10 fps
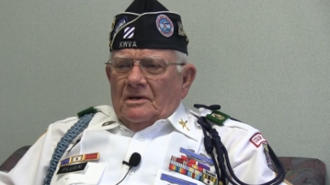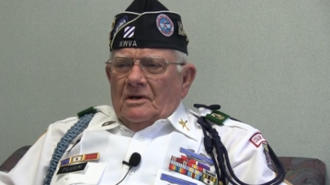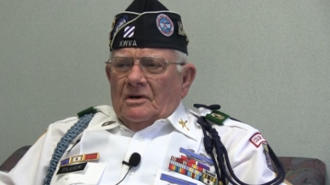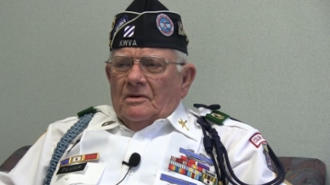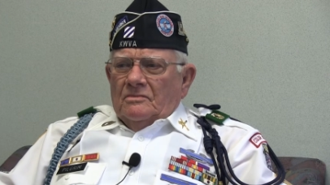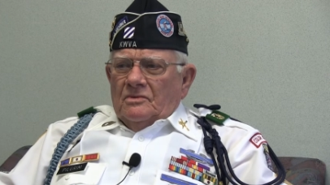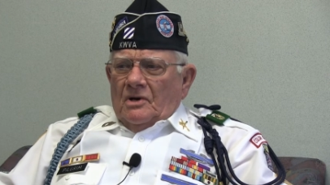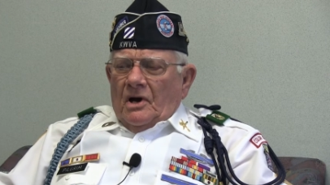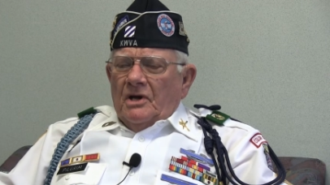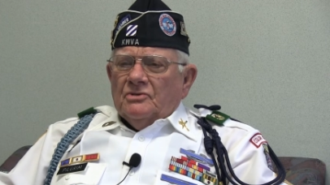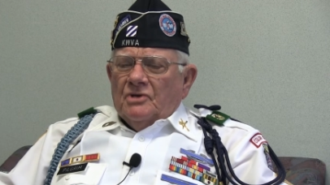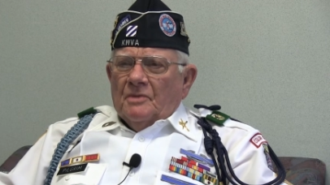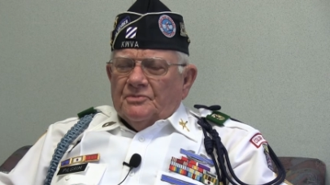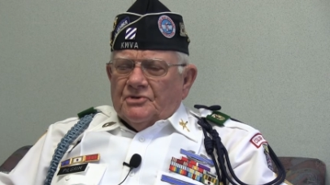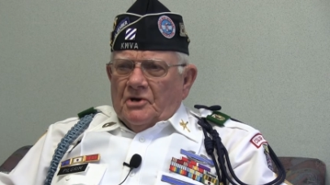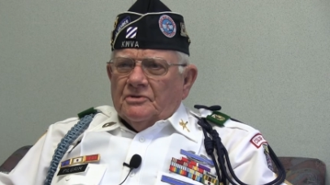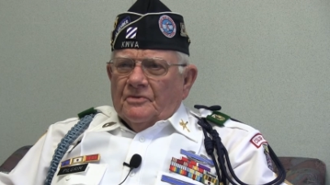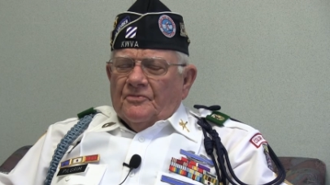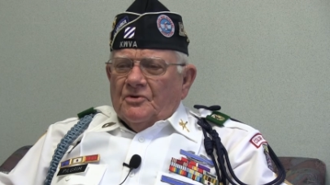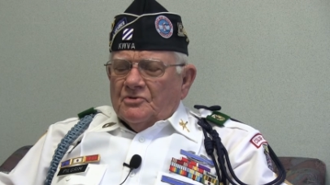Uh, I ended up
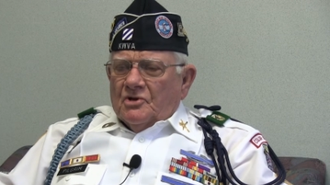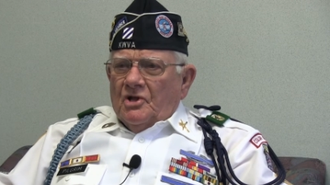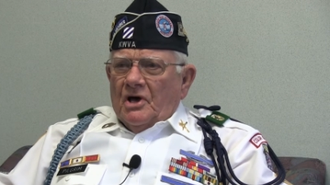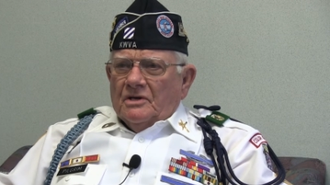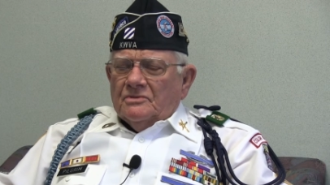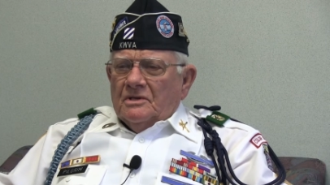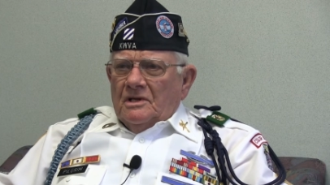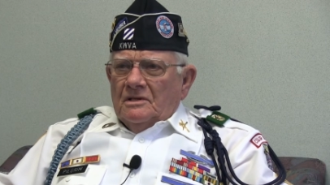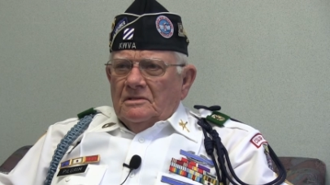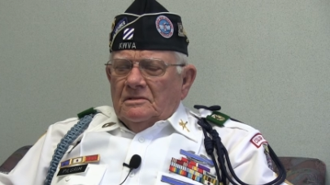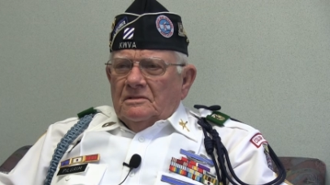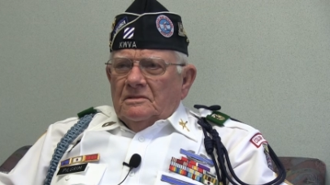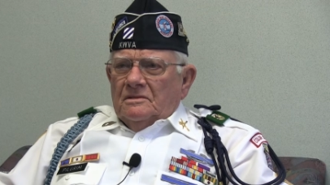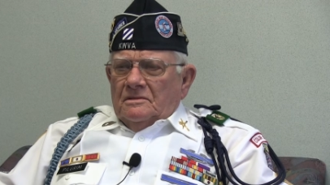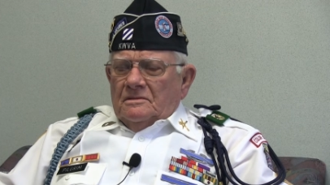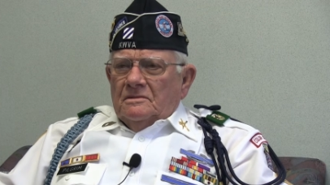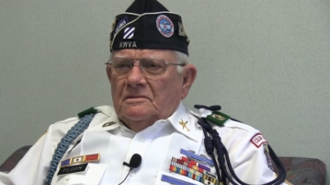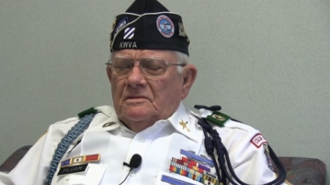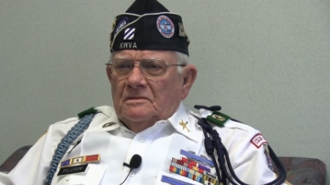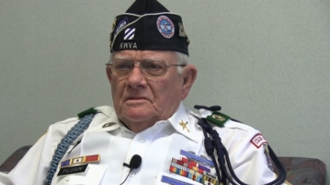sergeant first class. Sergeant
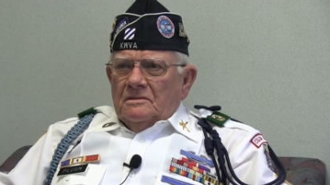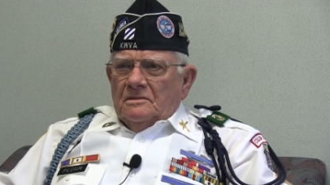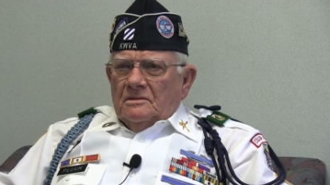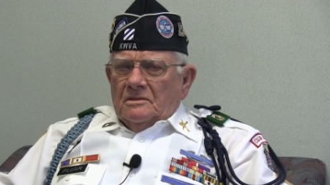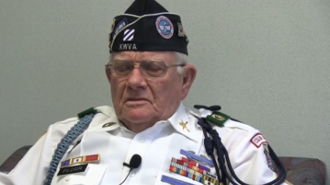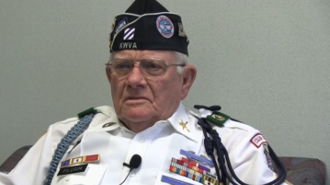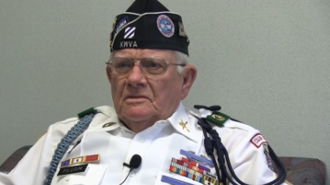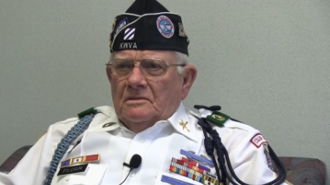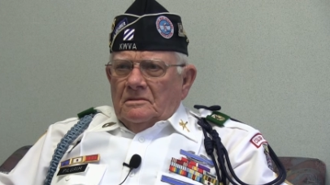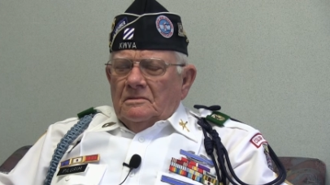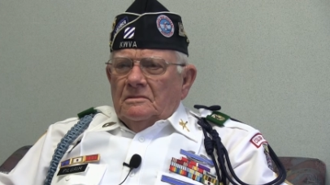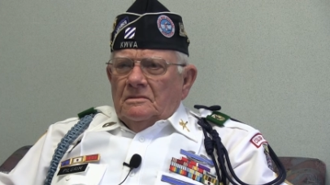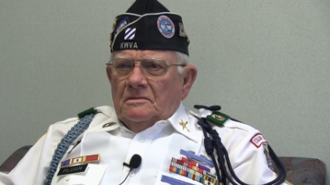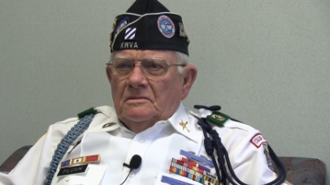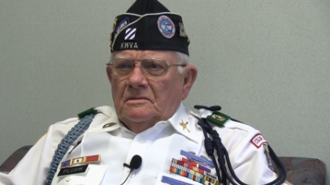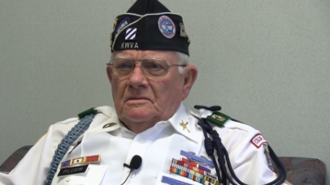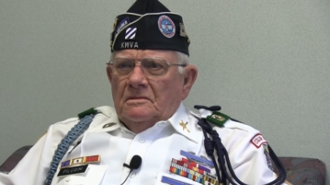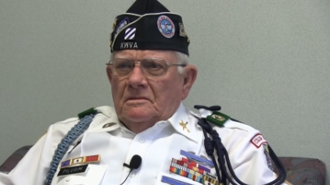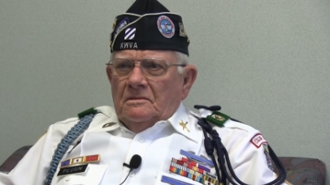first class. And how much were you paid?